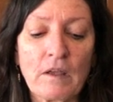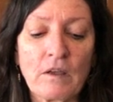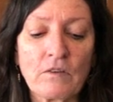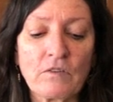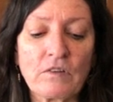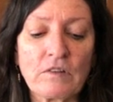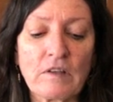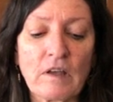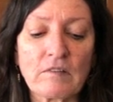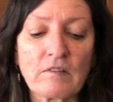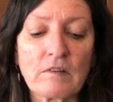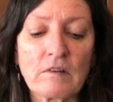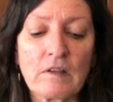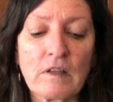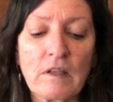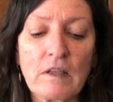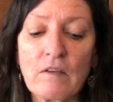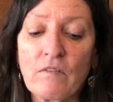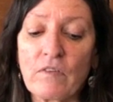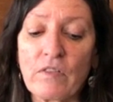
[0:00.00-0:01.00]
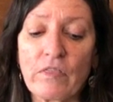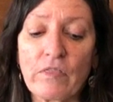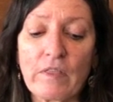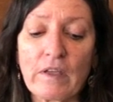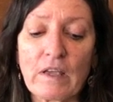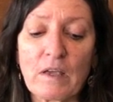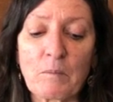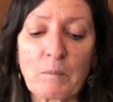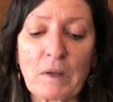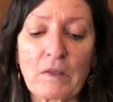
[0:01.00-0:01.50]
She doesn't even
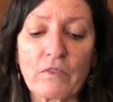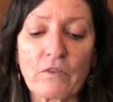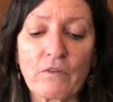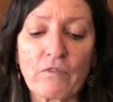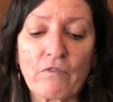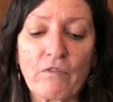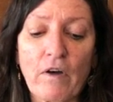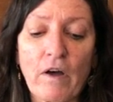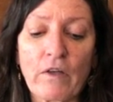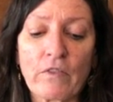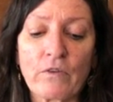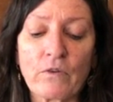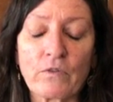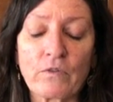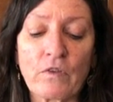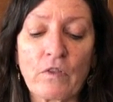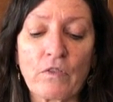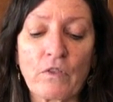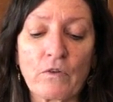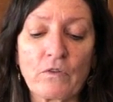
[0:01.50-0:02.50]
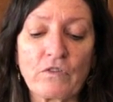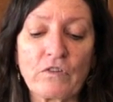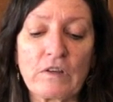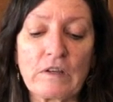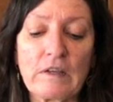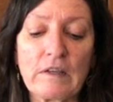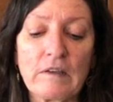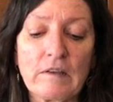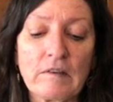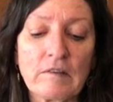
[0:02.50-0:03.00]
think about their fathers, though she
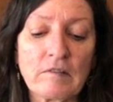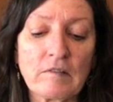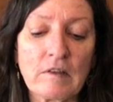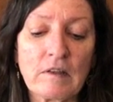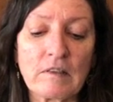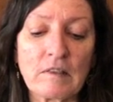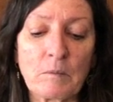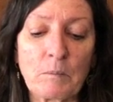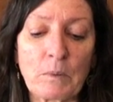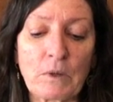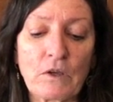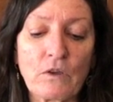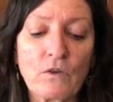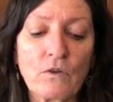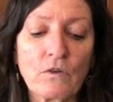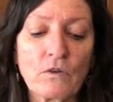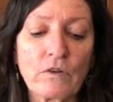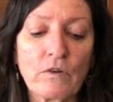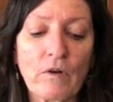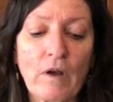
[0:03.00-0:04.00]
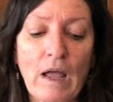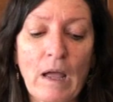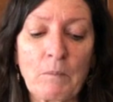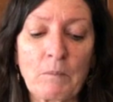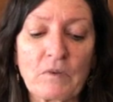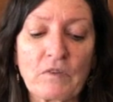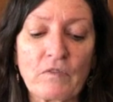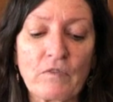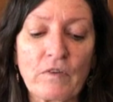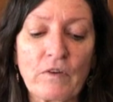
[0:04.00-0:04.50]
is, in the peculiar
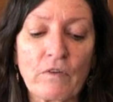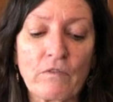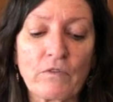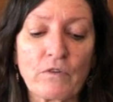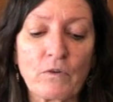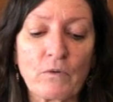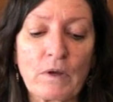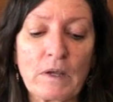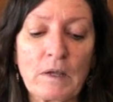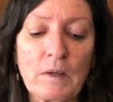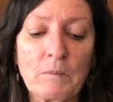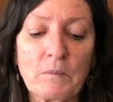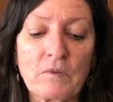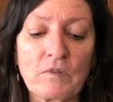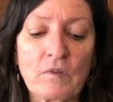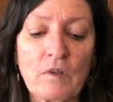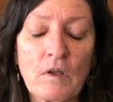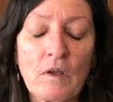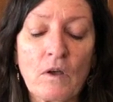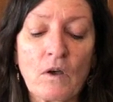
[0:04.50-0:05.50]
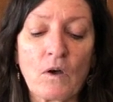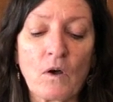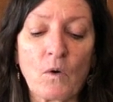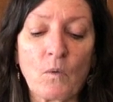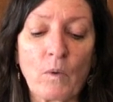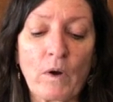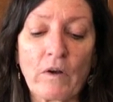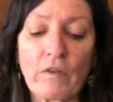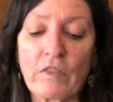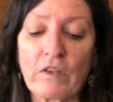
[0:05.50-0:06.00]
atmosphere of dreams,
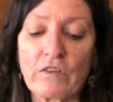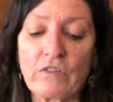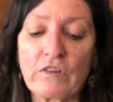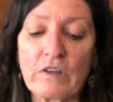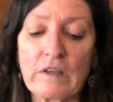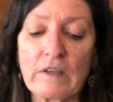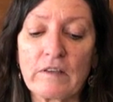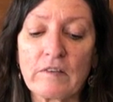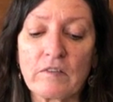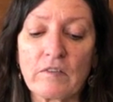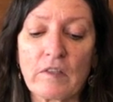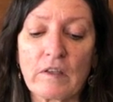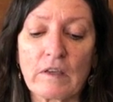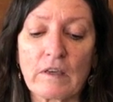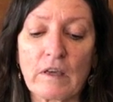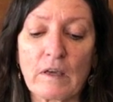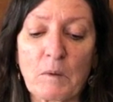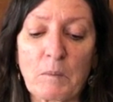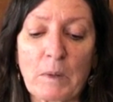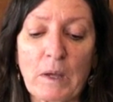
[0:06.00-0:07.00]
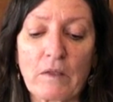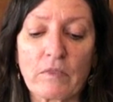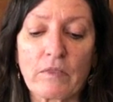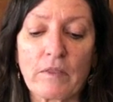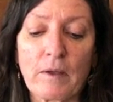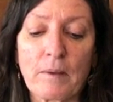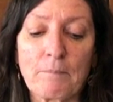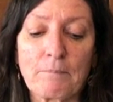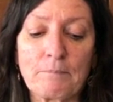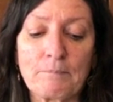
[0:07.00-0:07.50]
aware that she is thinking about
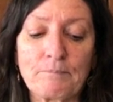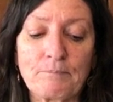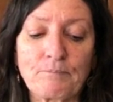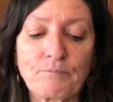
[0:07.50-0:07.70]
them.